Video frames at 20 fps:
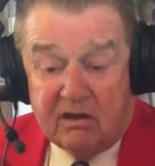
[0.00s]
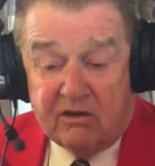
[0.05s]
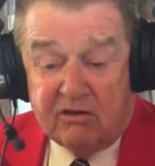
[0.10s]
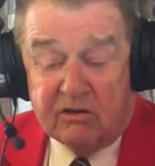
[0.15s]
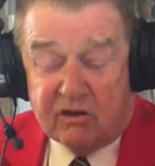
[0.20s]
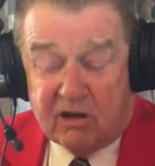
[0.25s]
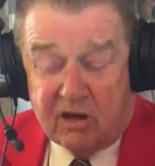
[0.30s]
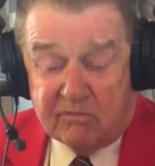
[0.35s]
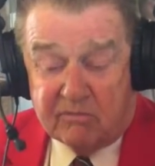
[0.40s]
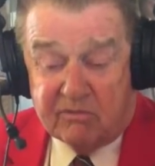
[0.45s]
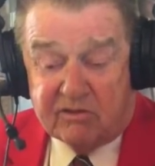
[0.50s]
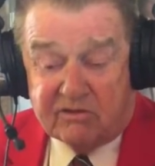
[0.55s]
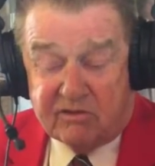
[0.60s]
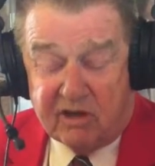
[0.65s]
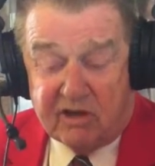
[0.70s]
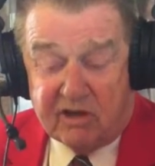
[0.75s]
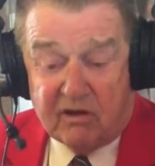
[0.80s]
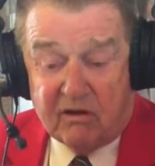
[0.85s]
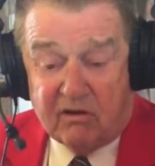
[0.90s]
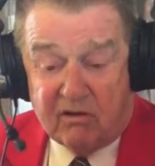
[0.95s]
you come to
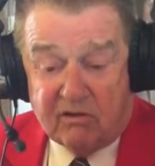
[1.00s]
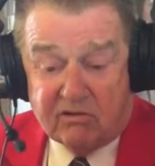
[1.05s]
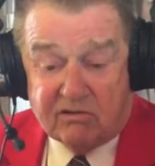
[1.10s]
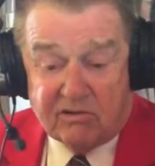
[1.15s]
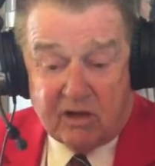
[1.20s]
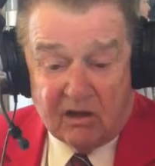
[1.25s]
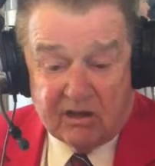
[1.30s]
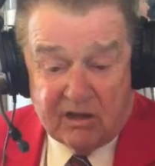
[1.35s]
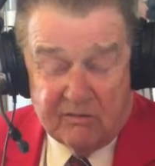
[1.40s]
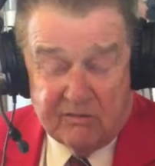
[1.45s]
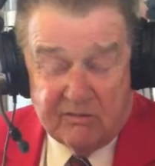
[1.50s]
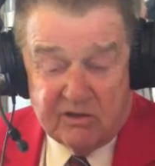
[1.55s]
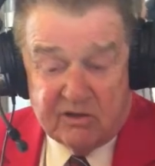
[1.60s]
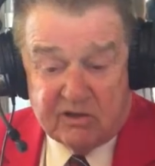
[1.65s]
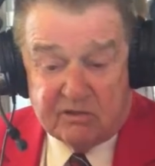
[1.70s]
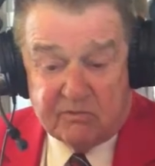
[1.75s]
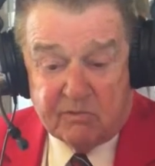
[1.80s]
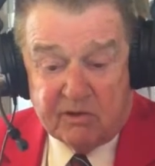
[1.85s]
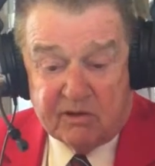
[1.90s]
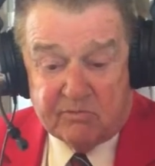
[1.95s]
St. Louis, I'll give you
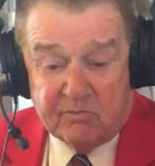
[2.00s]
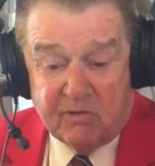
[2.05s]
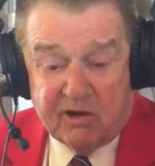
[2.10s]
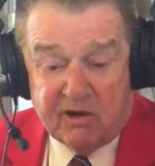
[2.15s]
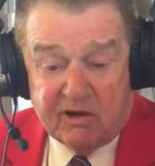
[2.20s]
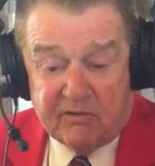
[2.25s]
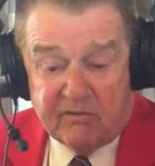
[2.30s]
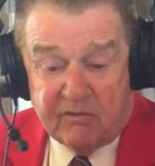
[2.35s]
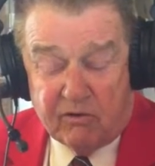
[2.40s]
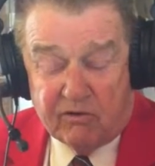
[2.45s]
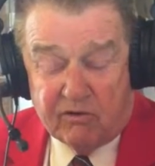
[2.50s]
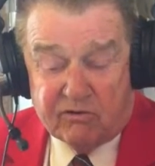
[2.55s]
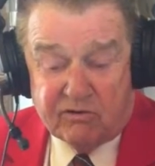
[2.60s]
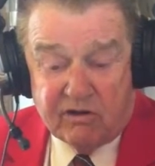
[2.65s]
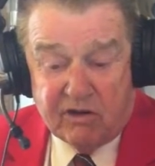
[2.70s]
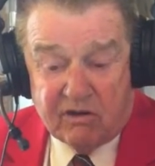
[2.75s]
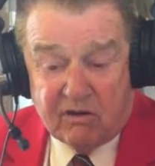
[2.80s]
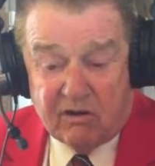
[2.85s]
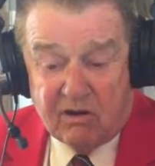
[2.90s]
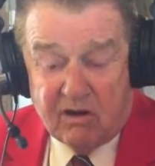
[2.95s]
this much money the first
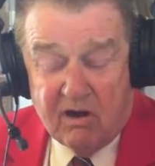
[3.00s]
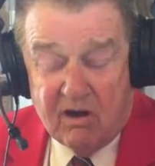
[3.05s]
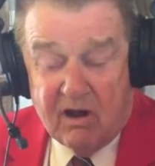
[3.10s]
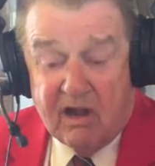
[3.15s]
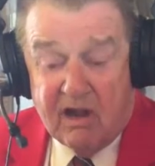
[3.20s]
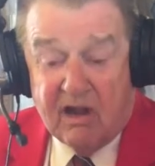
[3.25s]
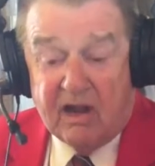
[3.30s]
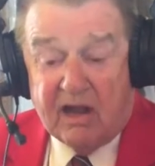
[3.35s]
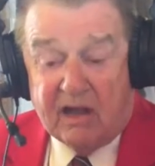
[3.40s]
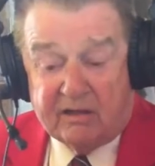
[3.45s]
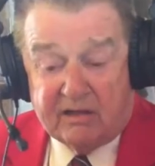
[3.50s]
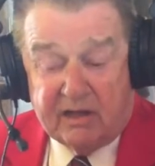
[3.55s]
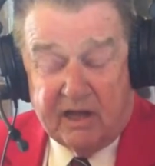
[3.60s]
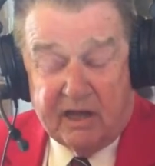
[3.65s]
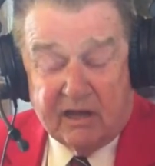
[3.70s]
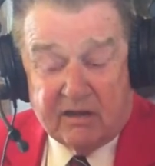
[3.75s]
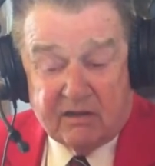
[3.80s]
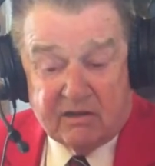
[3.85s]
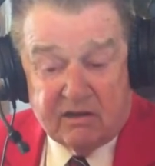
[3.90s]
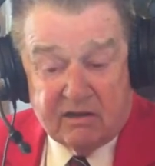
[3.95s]
year. At
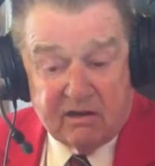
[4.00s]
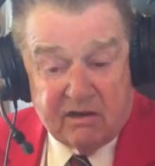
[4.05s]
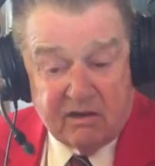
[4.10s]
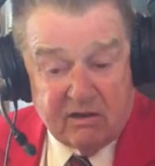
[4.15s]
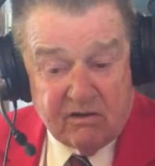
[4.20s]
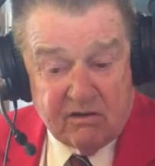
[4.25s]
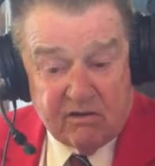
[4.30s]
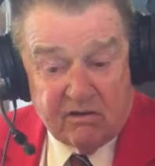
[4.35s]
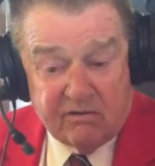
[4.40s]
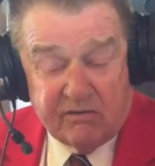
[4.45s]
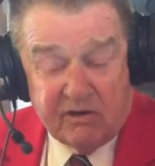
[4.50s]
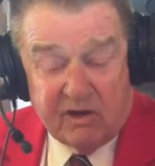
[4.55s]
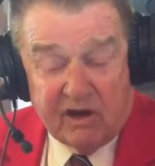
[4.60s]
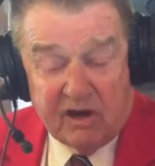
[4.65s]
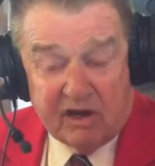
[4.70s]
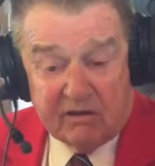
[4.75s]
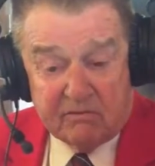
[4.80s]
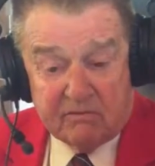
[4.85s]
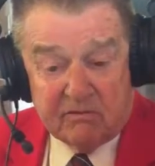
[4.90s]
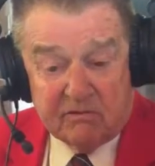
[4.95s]
the end of the year, if you
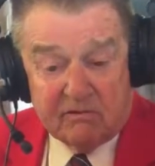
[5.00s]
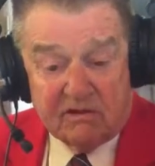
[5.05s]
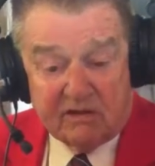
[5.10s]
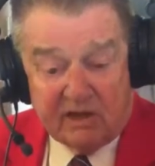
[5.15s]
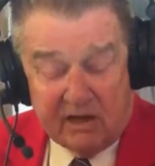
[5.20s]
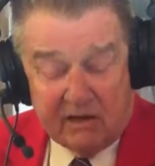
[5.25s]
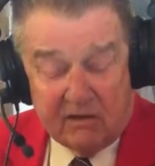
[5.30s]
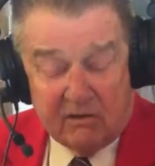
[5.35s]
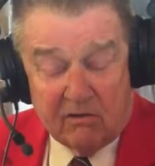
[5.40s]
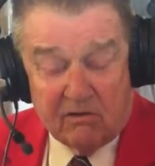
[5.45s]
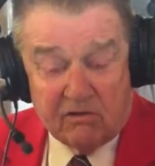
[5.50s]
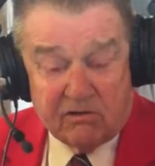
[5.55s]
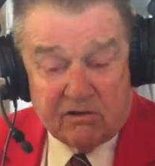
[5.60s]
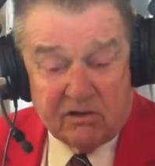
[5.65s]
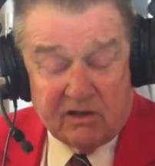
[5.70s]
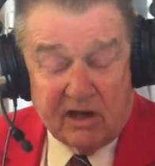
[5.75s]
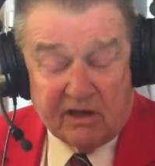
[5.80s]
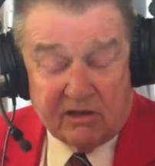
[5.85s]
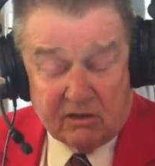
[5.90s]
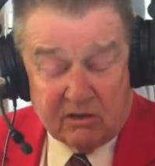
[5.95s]
like St. Louis,
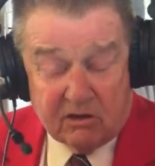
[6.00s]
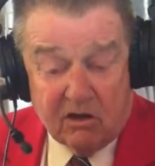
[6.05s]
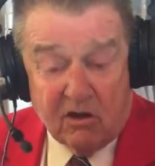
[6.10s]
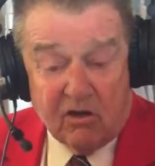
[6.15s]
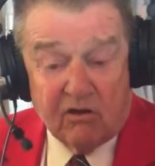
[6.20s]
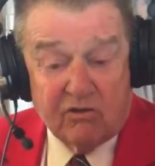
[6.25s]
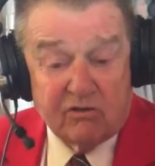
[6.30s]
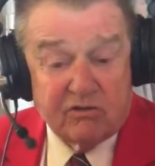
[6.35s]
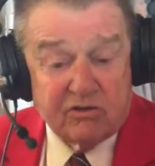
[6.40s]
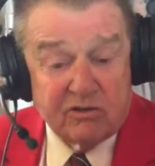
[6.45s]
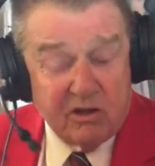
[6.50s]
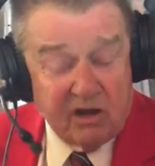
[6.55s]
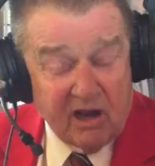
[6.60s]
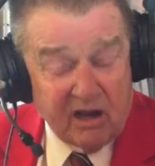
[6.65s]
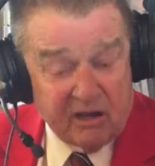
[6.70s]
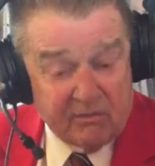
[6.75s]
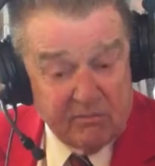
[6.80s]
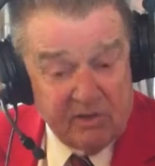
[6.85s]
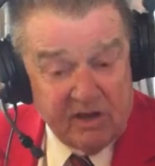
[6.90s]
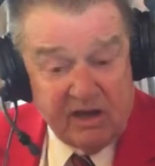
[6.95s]
you like the Cardinals, you
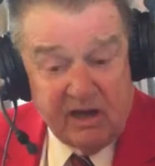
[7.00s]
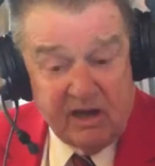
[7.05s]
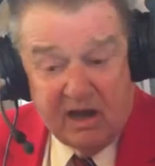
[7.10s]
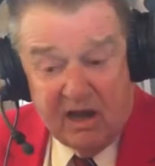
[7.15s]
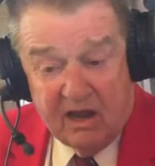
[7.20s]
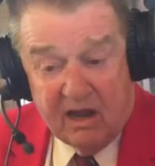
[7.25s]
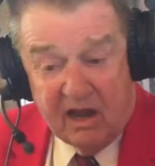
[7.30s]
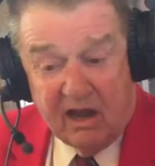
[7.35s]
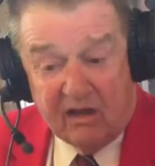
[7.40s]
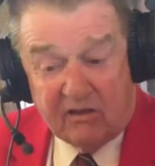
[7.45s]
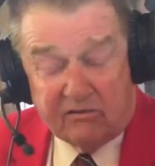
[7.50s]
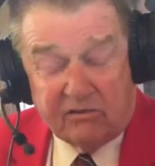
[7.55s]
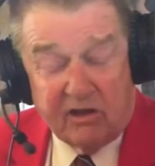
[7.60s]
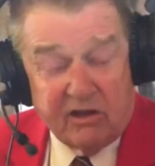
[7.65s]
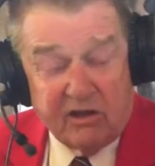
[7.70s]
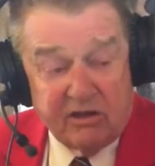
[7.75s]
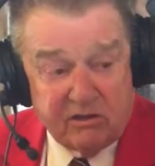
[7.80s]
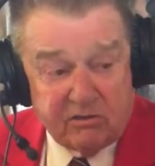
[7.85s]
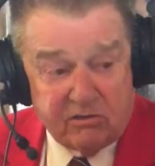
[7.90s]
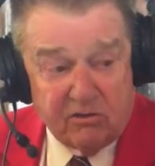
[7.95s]
like me, I'll
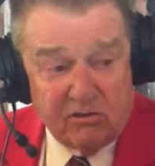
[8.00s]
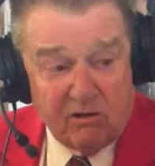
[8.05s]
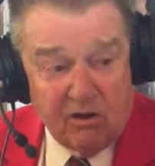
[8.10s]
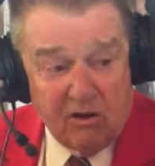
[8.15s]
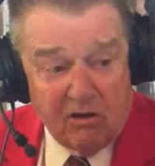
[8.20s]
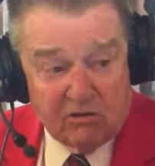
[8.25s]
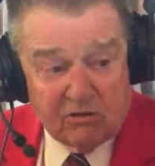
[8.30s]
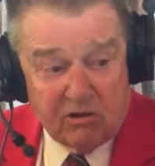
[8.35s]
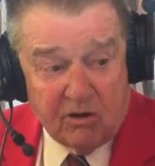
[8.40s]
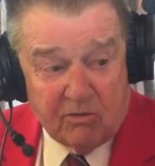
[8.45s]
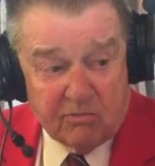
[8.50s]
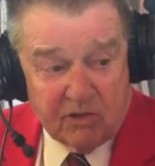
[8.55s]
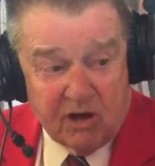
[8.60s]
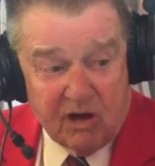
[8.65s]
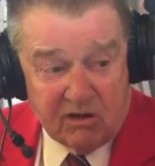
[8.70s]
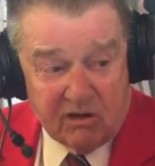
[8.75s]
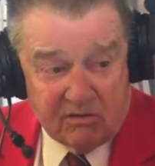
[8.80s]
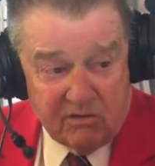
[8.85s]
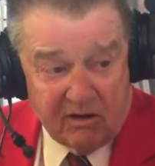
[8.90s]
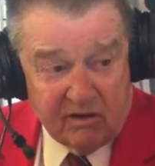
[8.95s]
sign you to a long-term
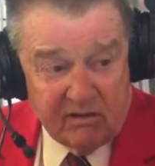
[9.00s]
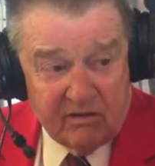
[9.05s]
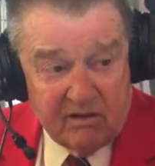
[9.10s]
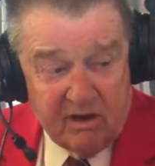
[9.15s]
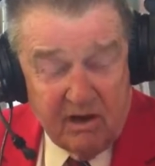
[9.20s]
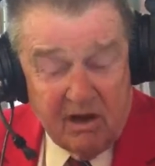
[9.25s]
contract.